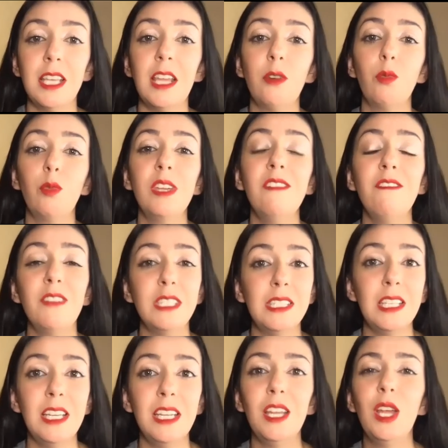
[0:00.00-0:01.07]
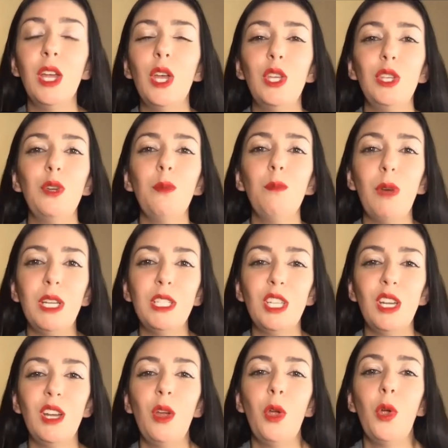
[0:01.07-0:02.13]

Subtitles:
and revisit your budget